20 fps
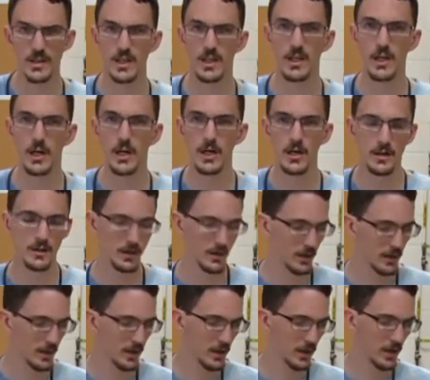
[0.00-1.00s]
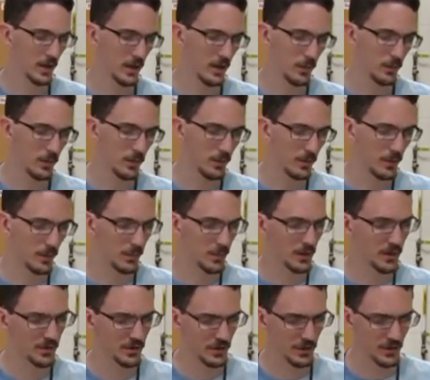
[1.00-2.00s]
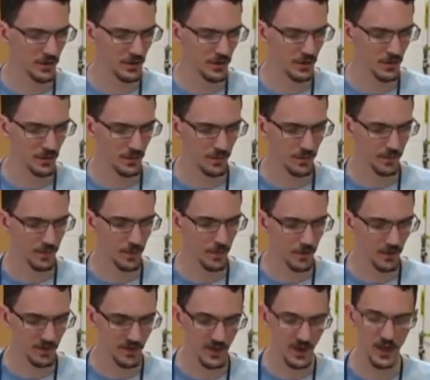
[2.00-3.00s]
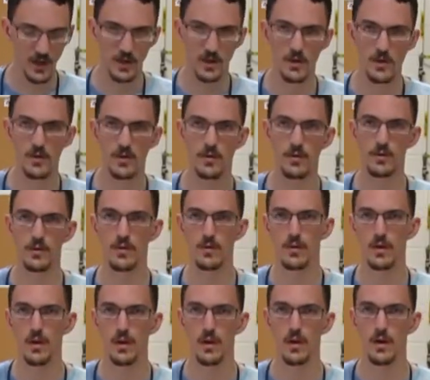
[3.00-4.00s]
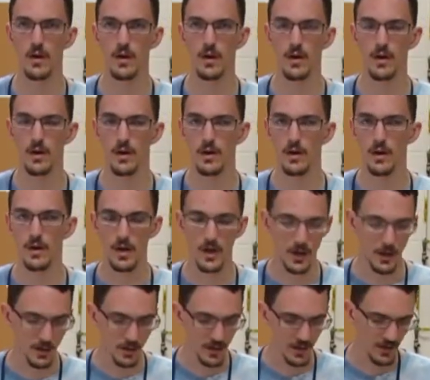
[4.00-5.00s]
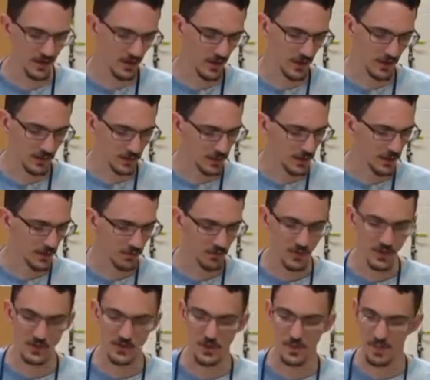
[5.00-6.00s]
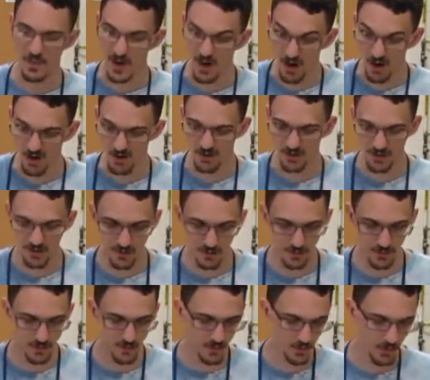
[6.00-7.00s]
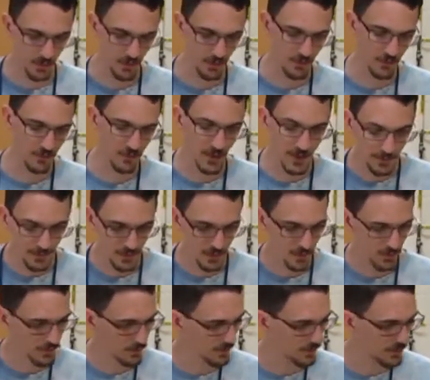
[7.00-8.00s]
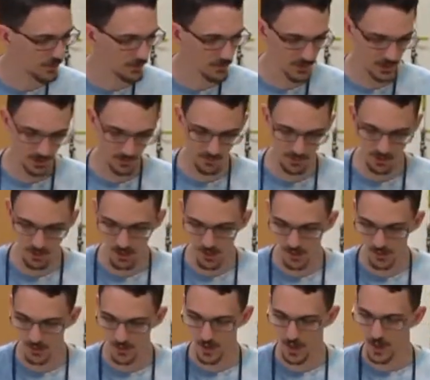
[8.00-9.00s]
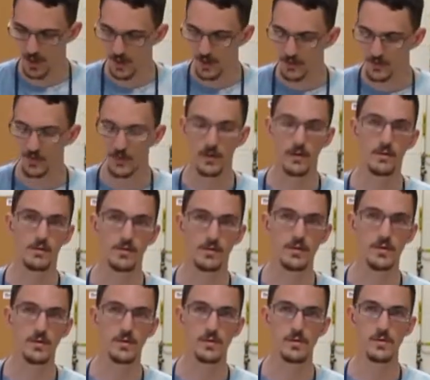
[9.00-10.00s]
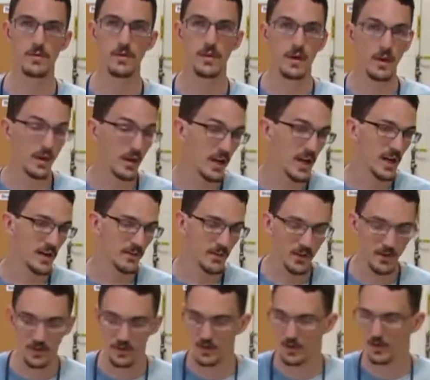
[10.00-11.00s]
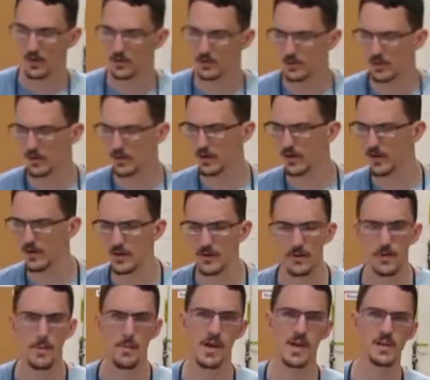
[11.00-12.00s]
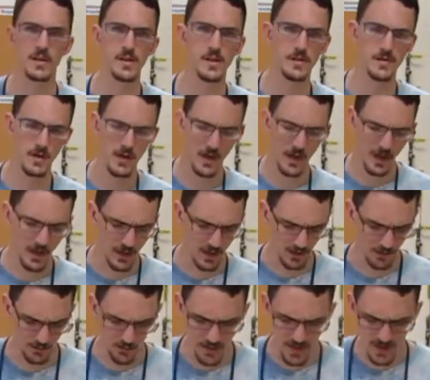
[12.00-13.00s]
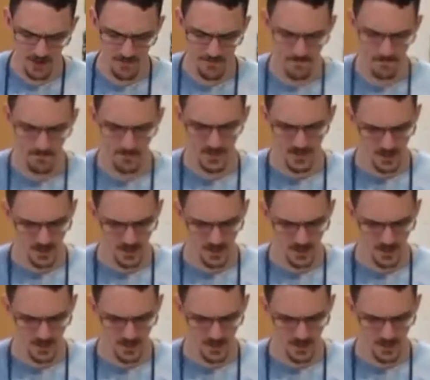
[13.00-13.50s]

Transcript: that hard. I'm going to show you first how to use these stretcher bars, or strips as they're sometimes called, to do a canvas, and then I'll show you a different method as well.